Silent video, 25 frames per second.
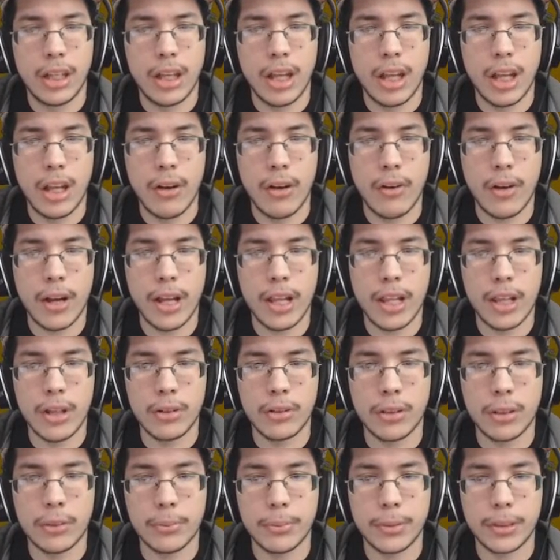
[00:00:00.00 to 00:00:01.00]
Oh hello,
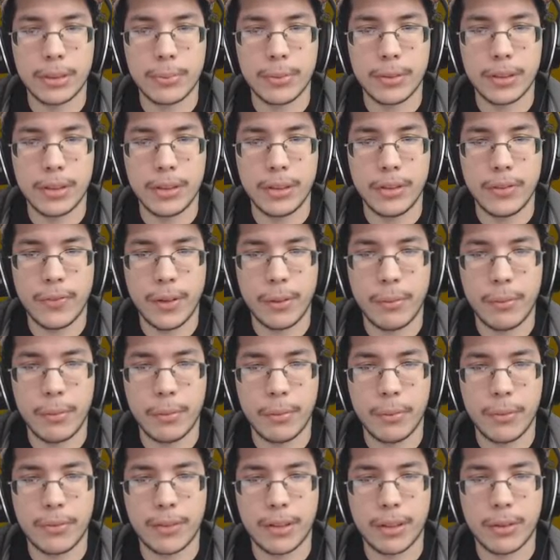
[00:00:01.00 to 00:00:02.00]
you must be a new family
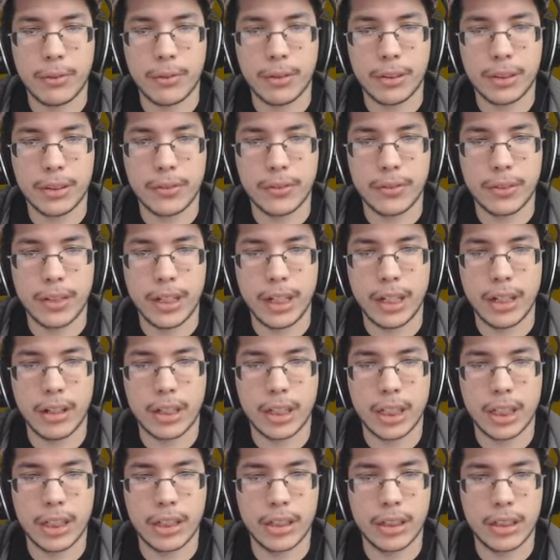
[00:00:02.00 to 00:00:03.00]
moved up. What's your name?
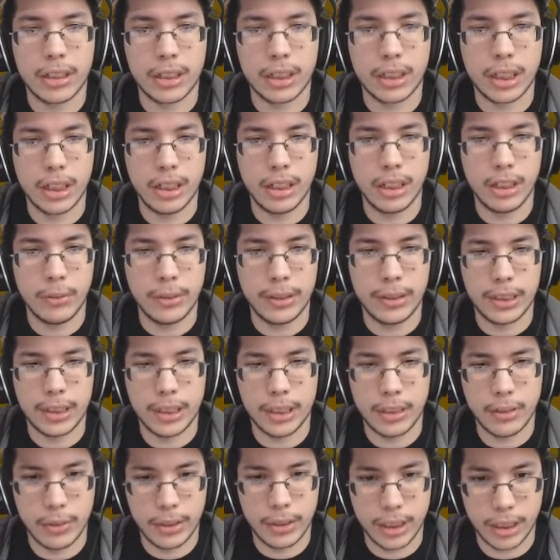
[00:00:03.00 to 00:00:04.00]
Okay, clearly we've
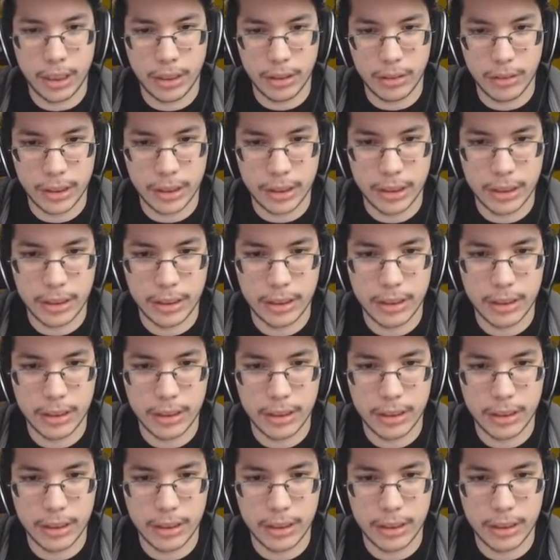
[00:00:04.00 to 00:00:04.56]
done all this,